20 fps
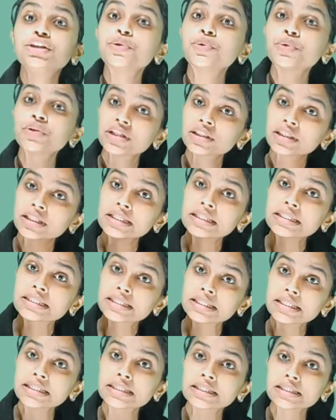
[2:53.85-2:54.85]
during
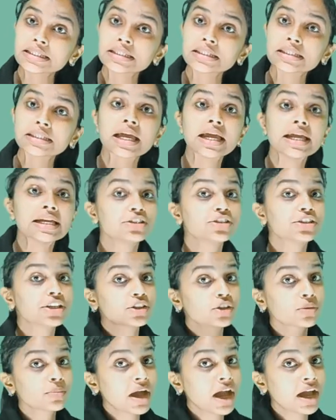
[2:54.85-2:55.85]
these seasons
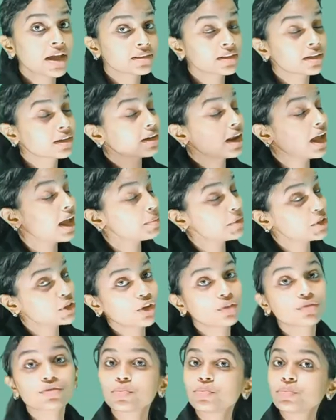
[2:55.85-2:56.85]
determine the
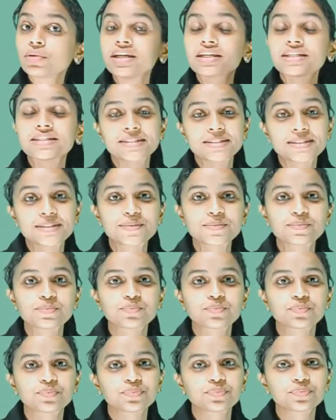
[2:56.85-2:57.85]
climate of the place.